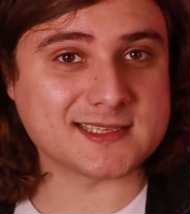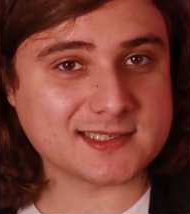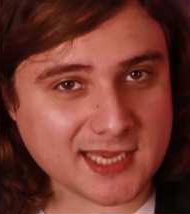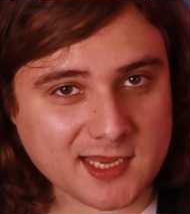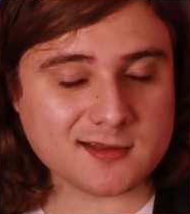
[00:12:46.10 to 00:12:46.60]
is
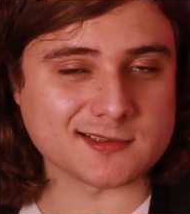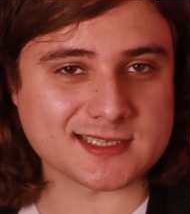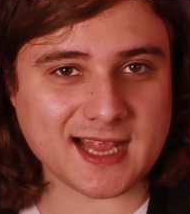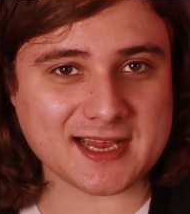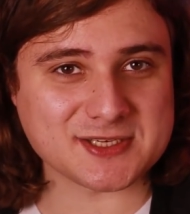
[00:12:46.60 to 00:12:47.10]
a
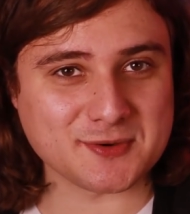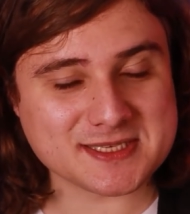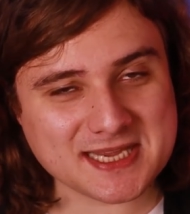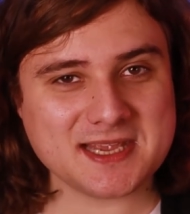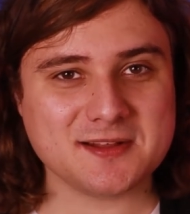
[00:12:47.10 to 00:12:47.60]
Tingle statue,
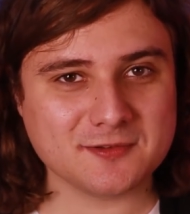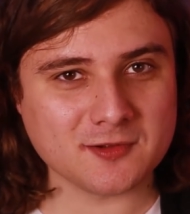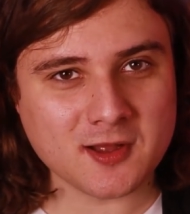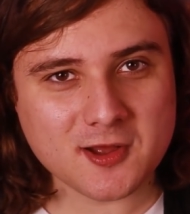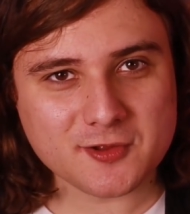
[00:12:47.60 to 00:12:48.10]
a
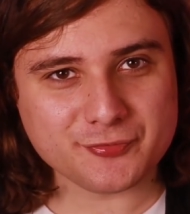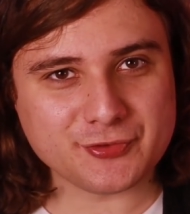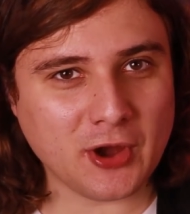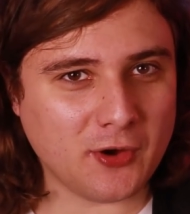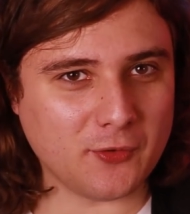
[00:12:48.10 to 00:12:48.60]
Tingle
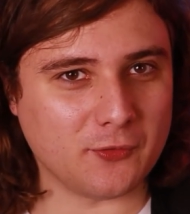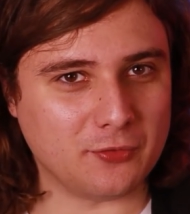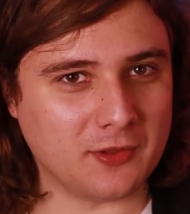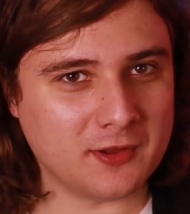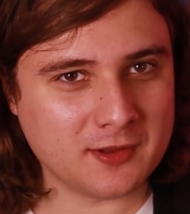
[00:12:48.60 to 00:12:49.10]

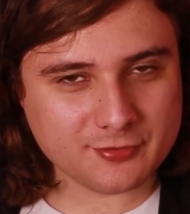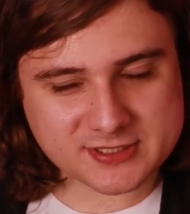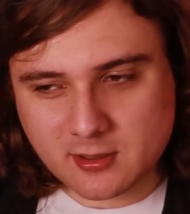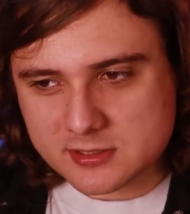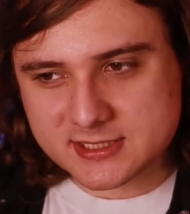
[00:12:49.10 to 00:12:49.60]
doll.
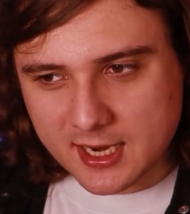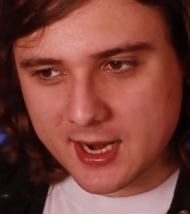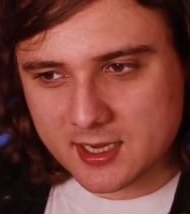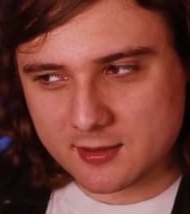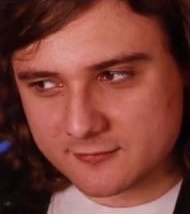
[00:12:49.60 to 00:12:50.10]
There's no
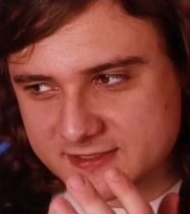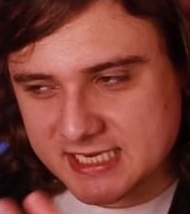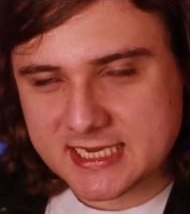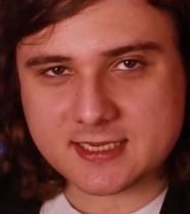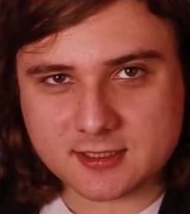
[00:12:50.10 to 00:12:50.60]
sign of
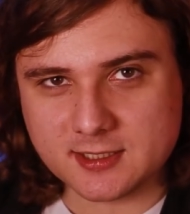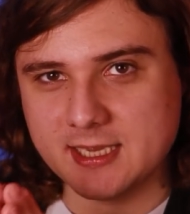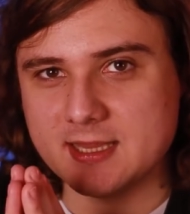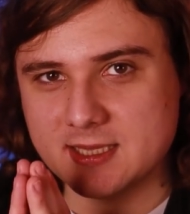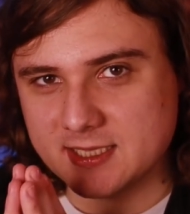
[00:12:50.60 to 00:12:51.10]

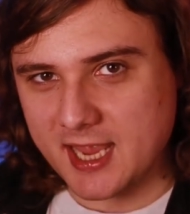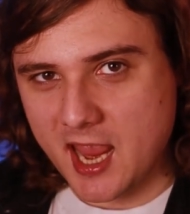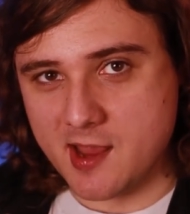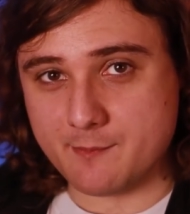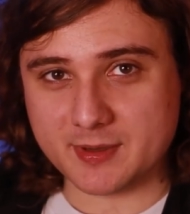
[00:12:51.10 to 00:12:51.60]
Tingle in the
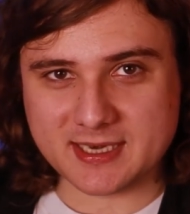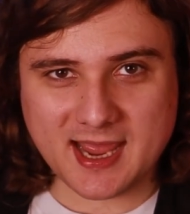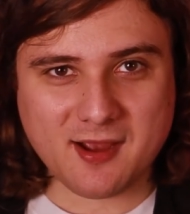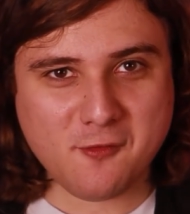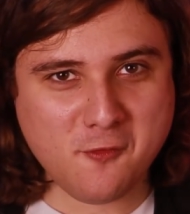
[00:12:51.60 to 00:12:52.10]
game, but
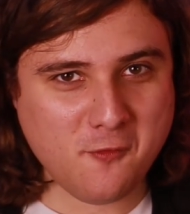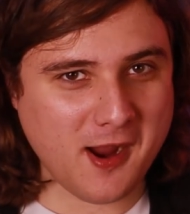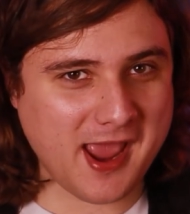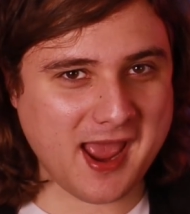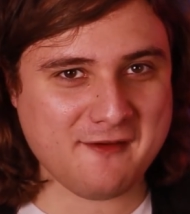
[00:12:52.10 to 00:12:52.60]
now
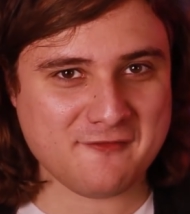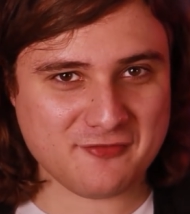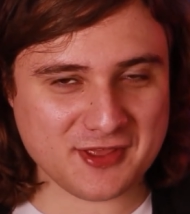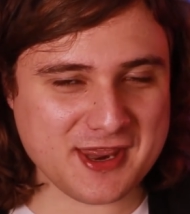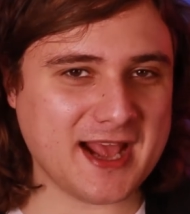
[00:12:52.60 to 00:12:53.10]
I
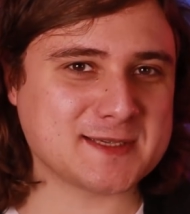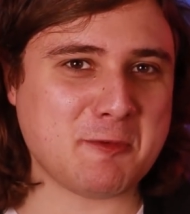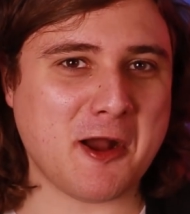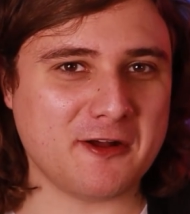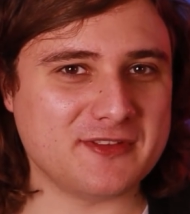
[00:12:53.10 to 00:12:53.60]
have the
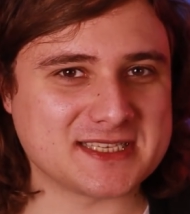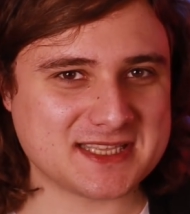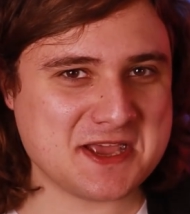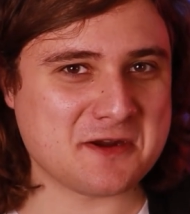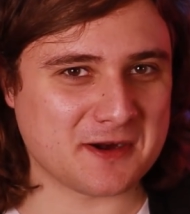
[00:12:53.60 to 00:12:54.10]
next part of
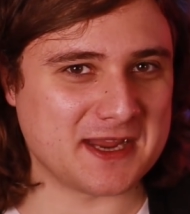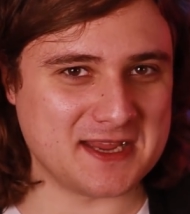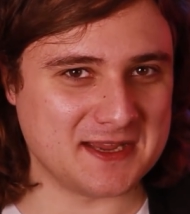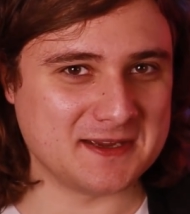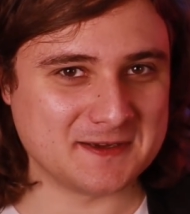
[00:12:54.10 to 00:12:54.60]
this
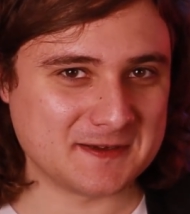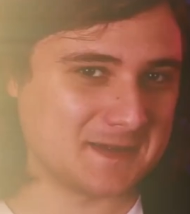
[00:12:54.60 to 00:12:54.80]
theory.